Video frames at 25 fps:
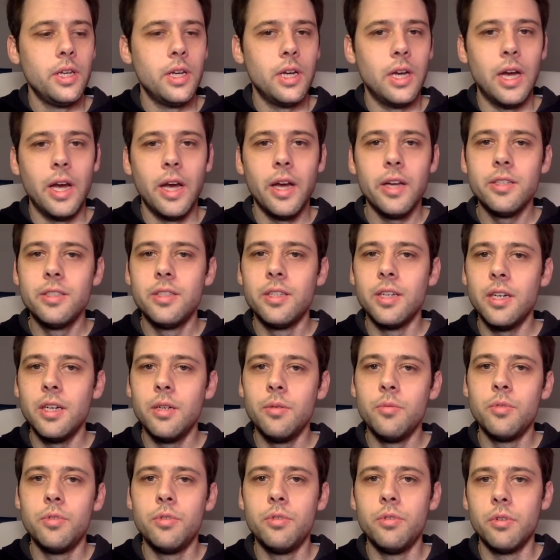I had
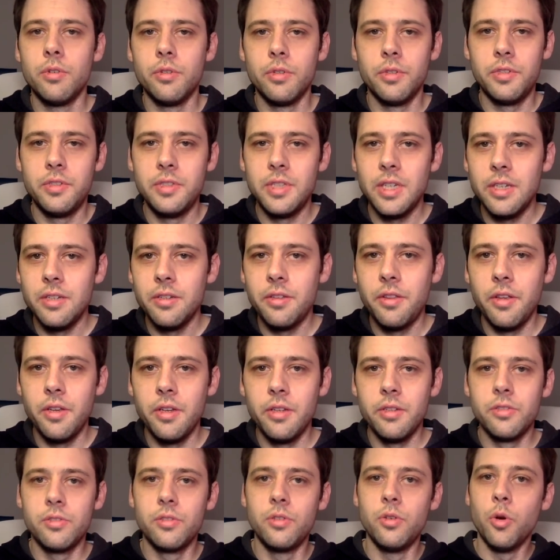time to understand
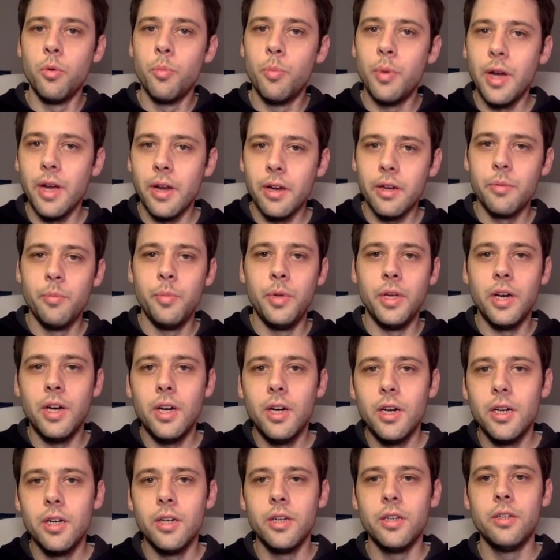things, go back
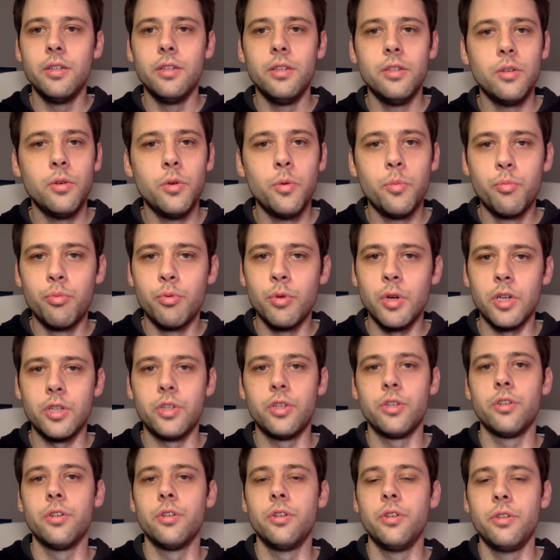behind, no
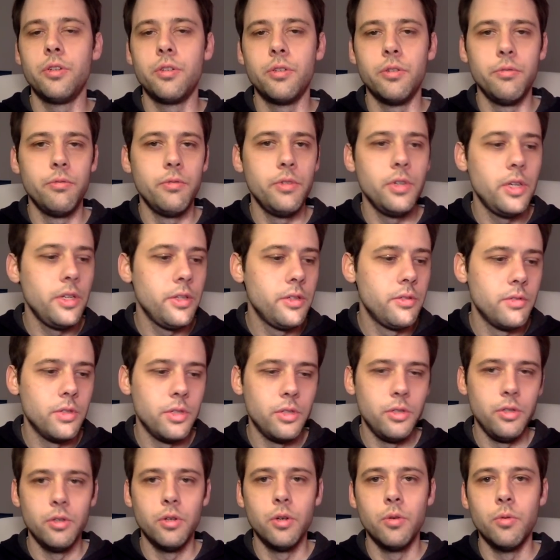pressure. You could really do
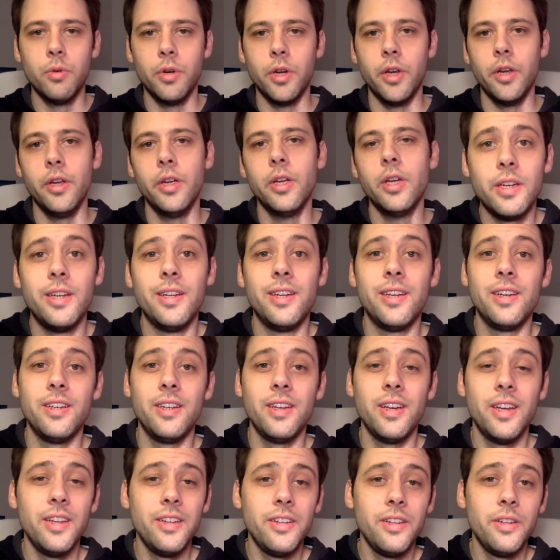it your way. And I
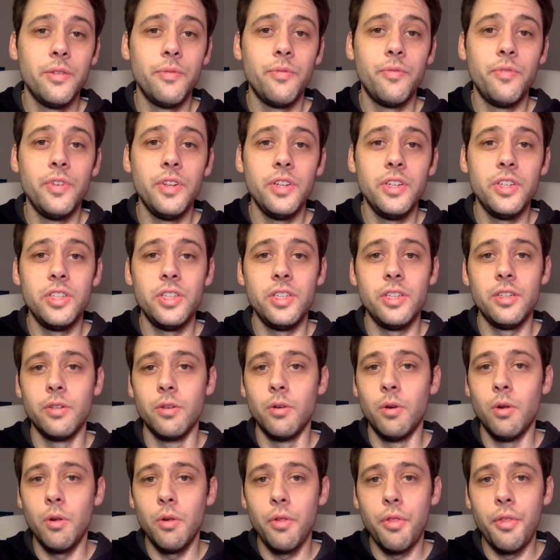ended up finishing
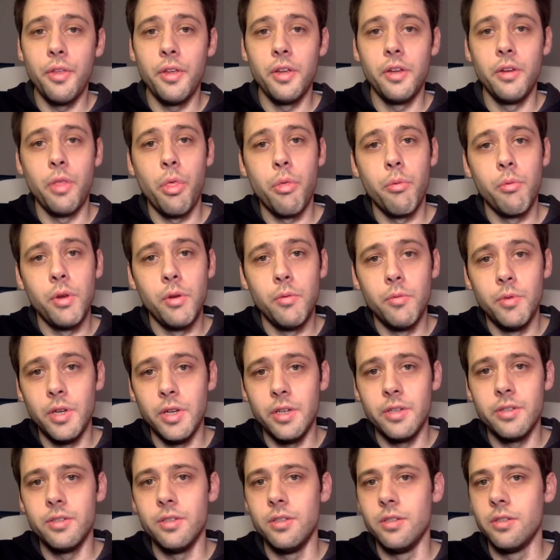the whole thing in 3
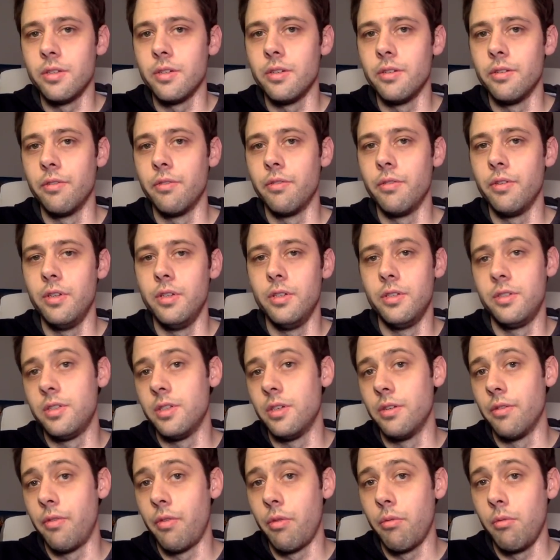weeks
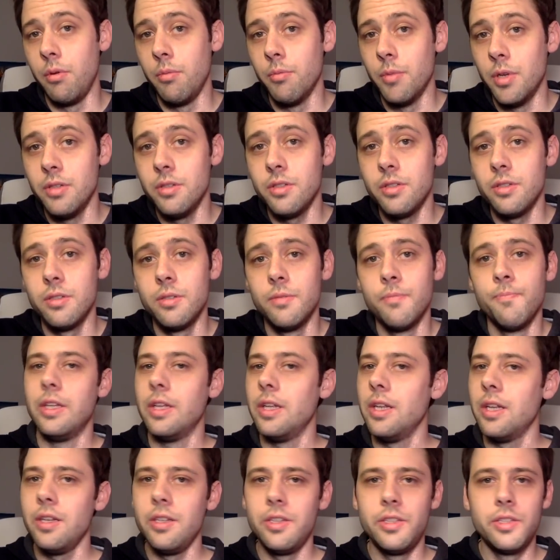instead of 3 months.
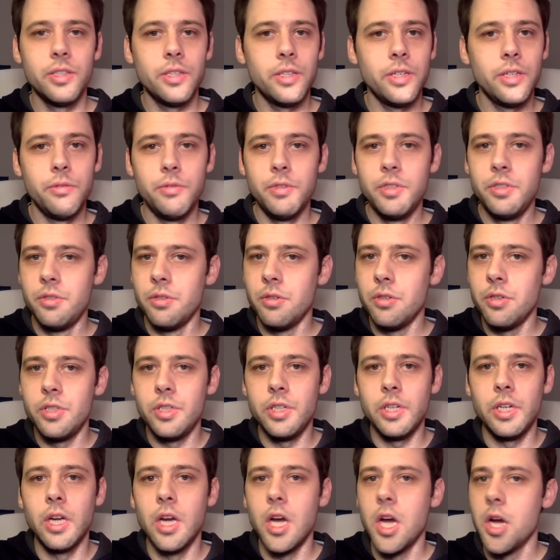Then I started
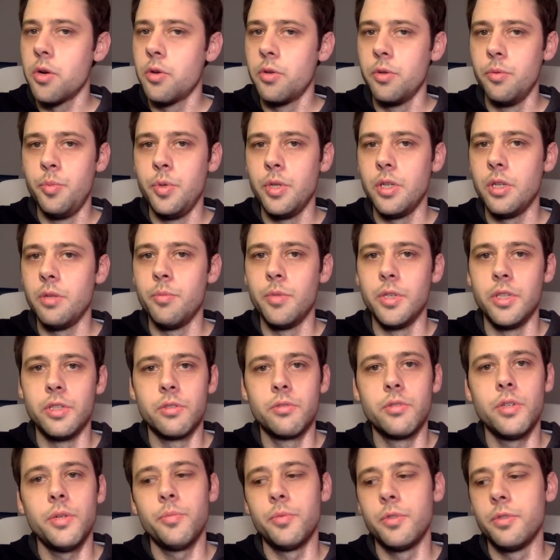researching how I could build my
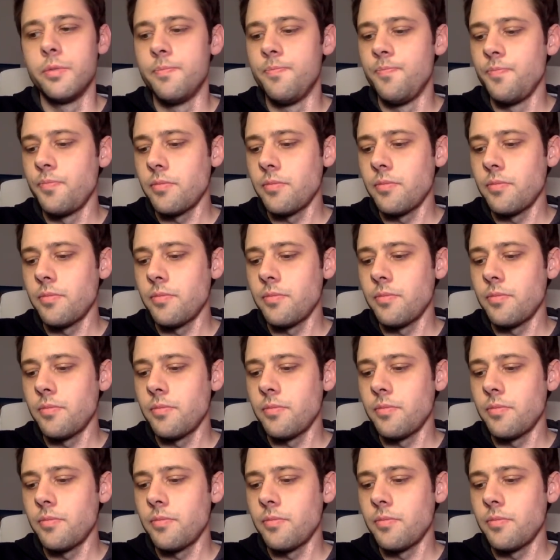script.